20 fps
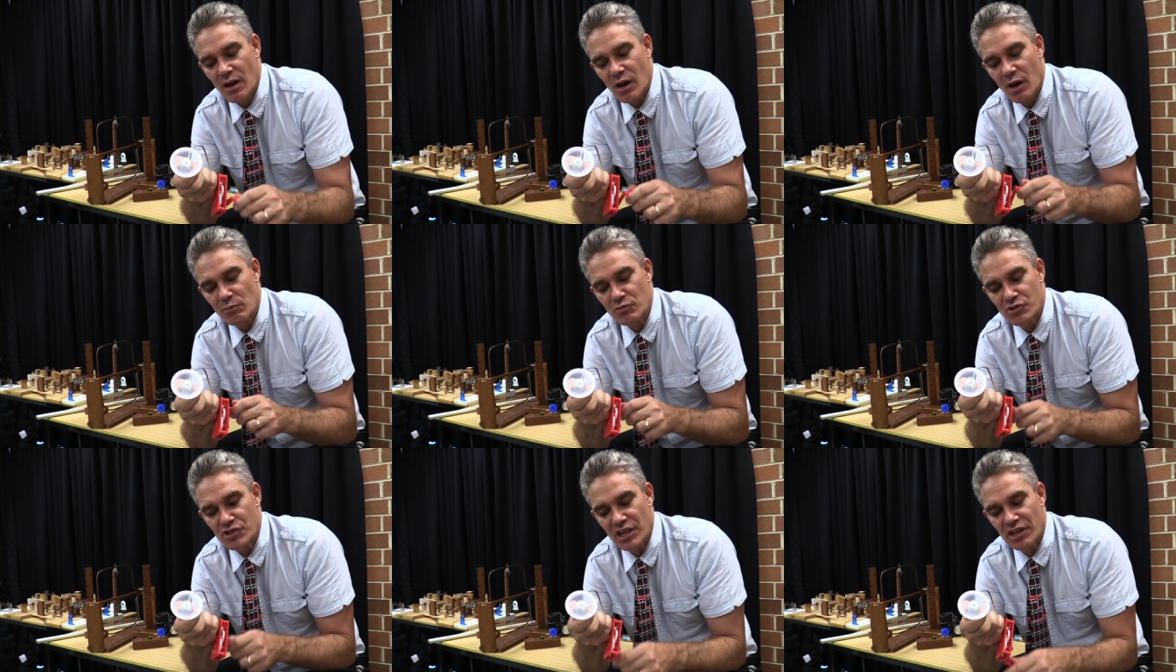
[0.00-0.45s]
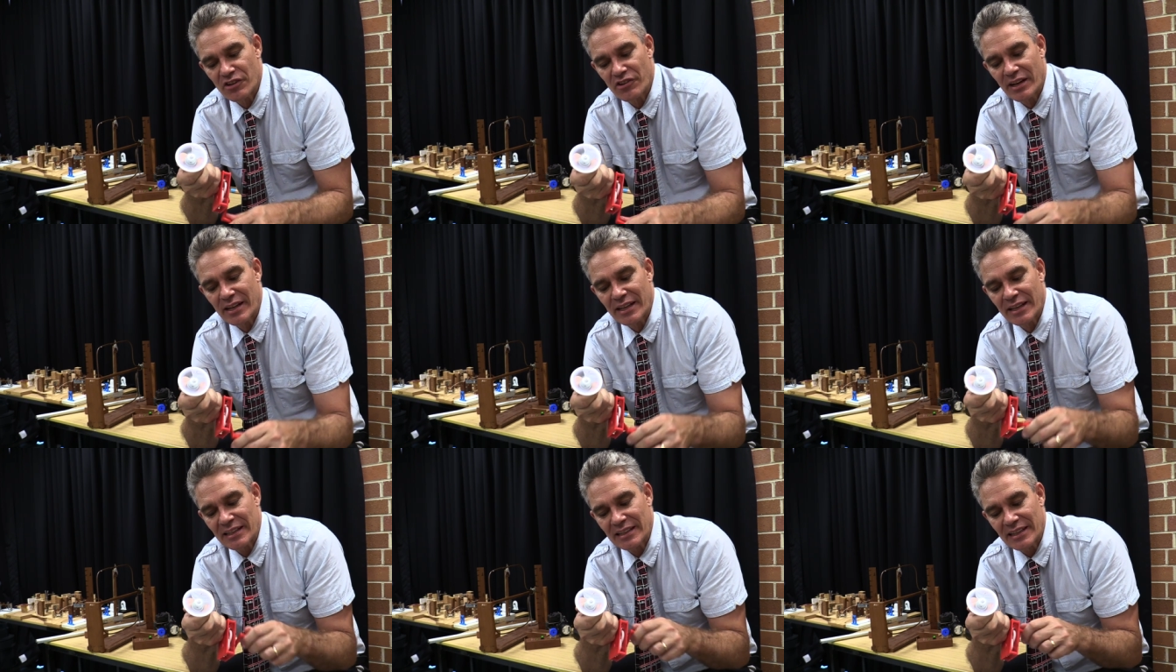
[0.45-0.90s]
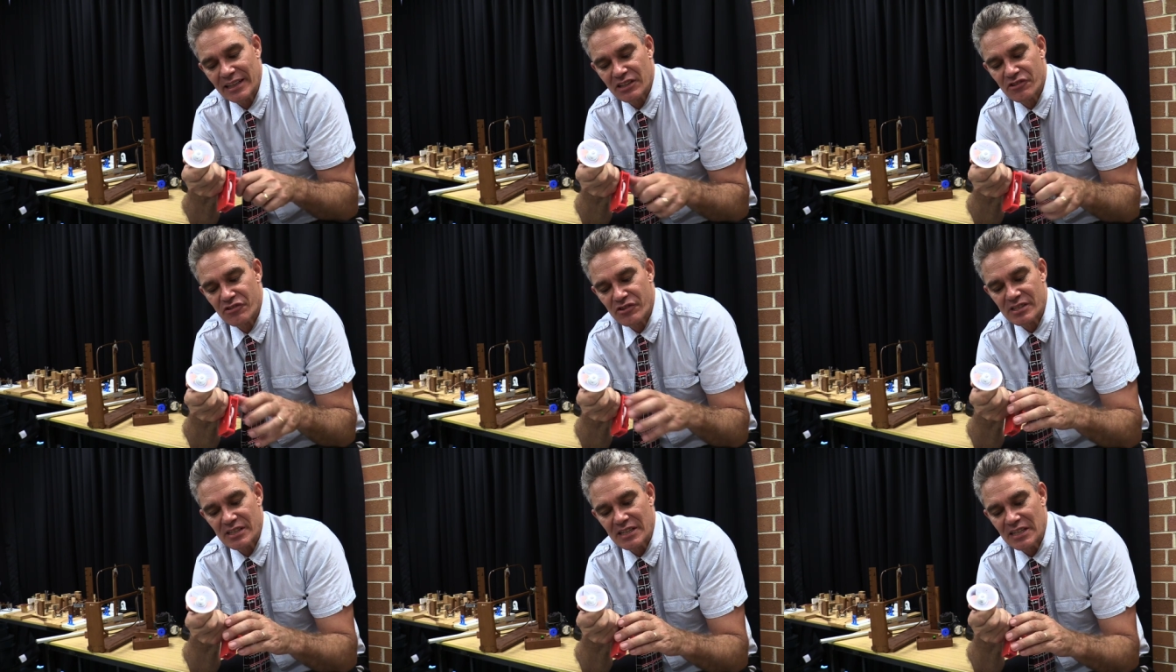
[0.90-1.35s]
I'm generating
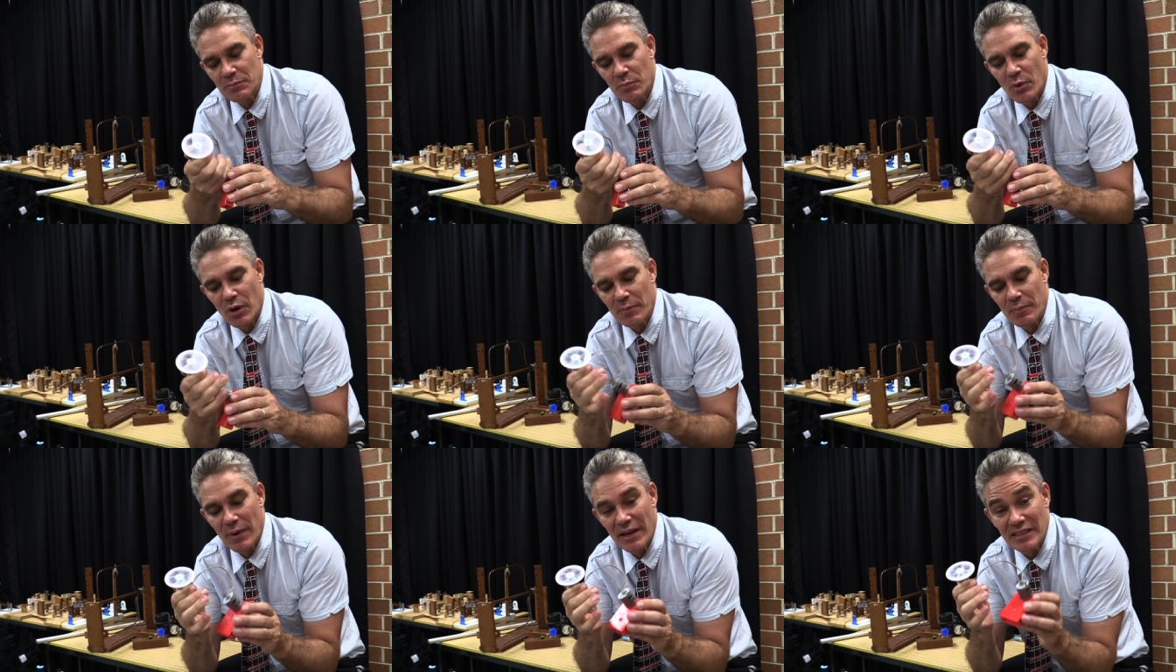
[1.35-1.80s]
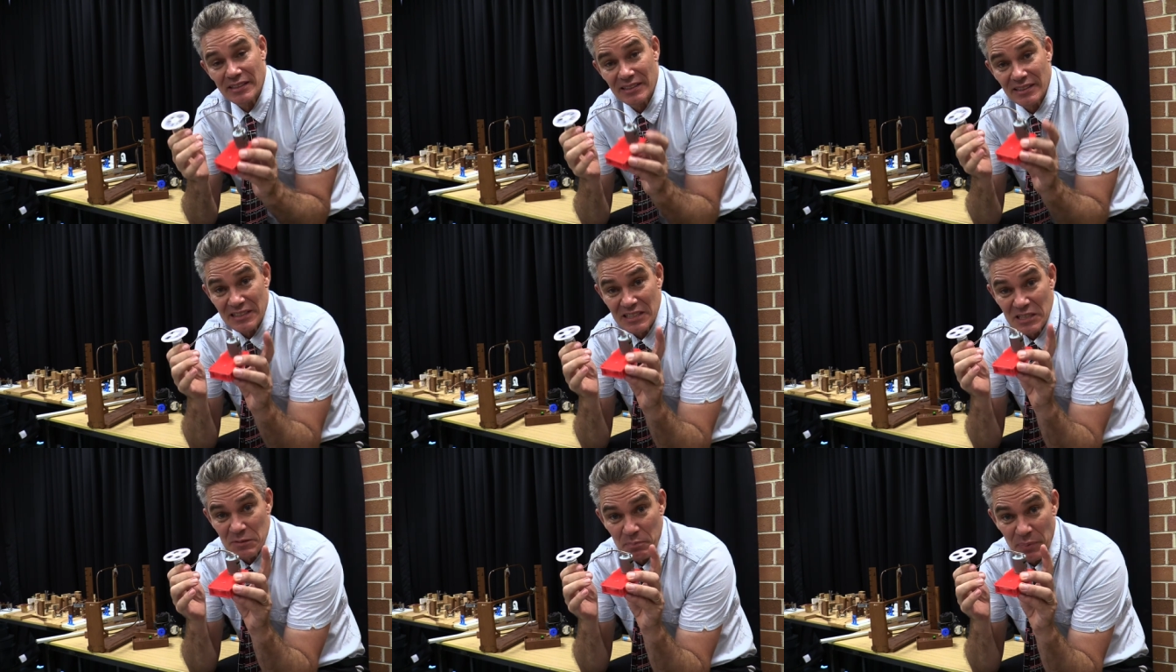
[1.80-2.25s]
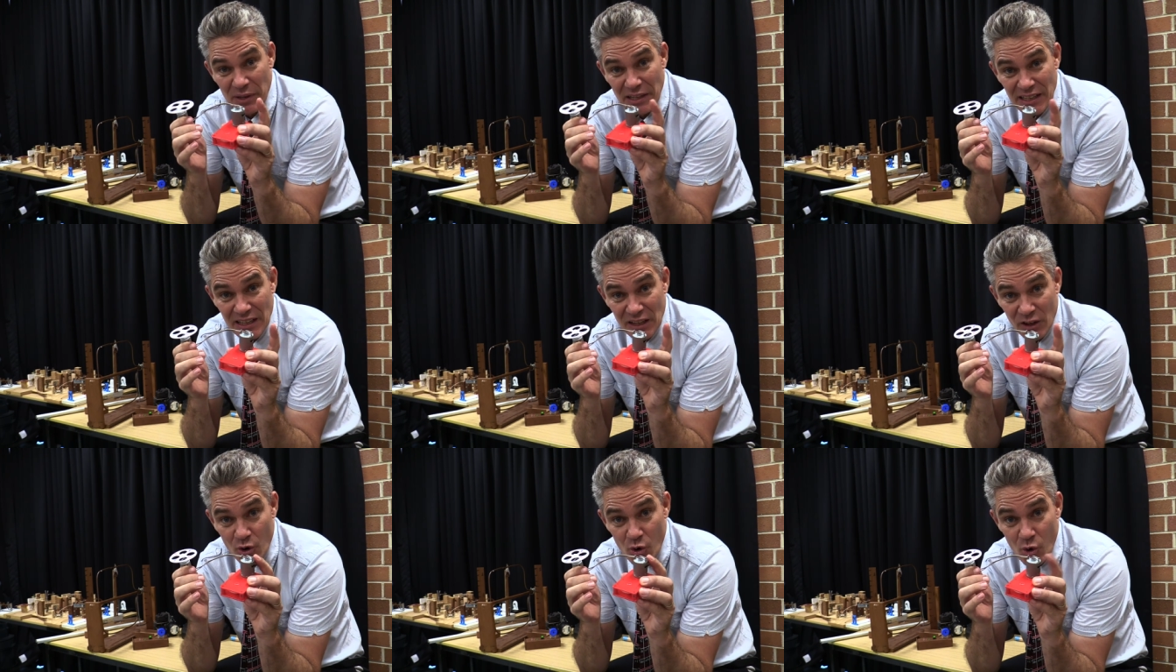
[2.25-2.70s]
electricity by basically
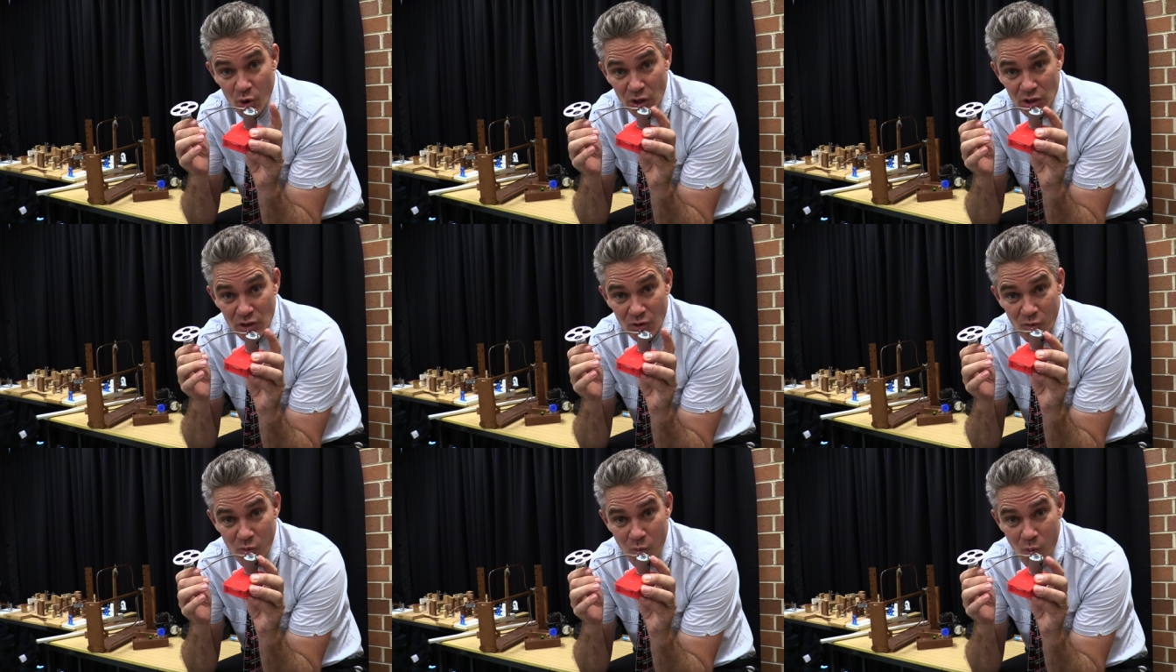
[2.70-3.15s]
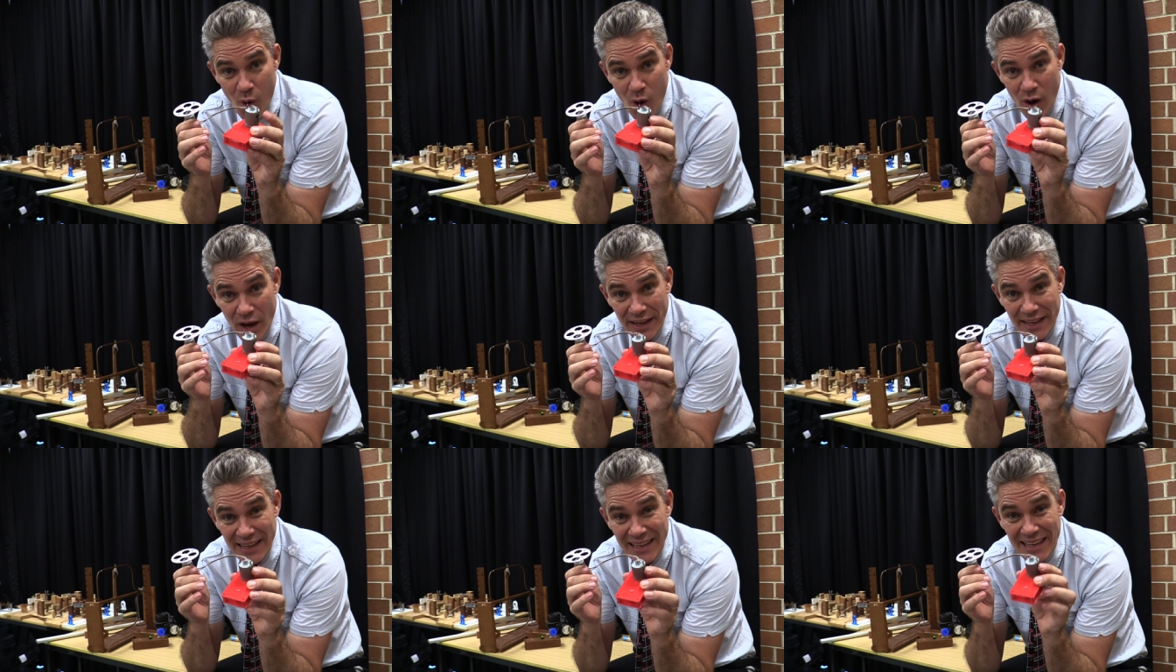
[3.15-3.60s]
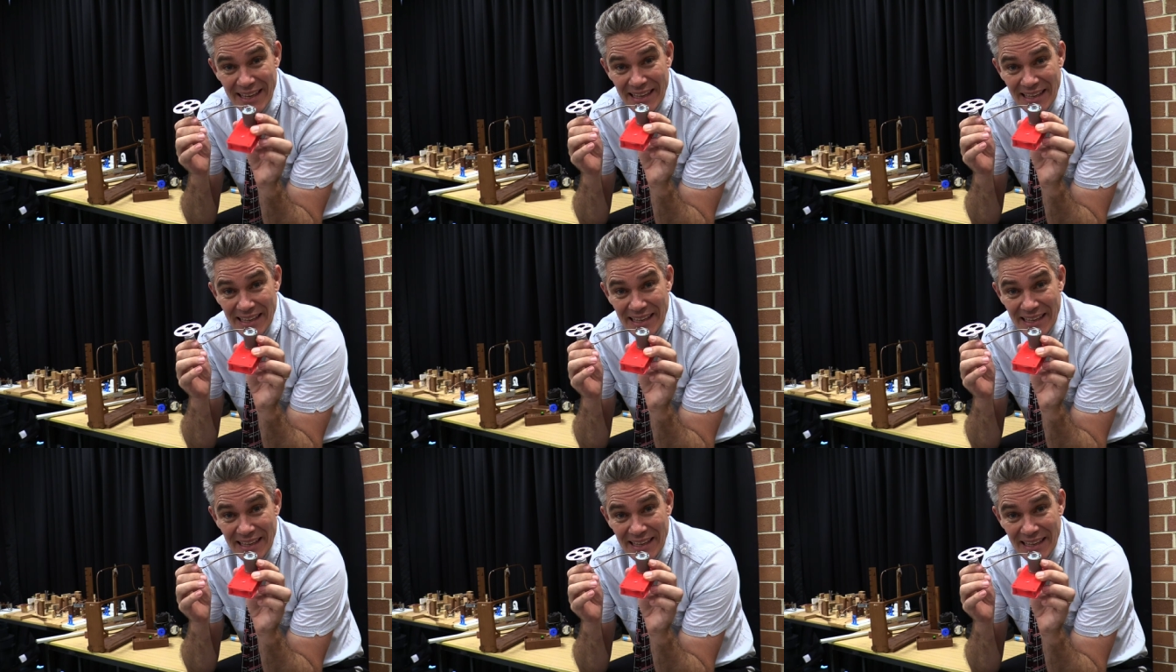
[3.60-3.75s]
spinning a coil of wire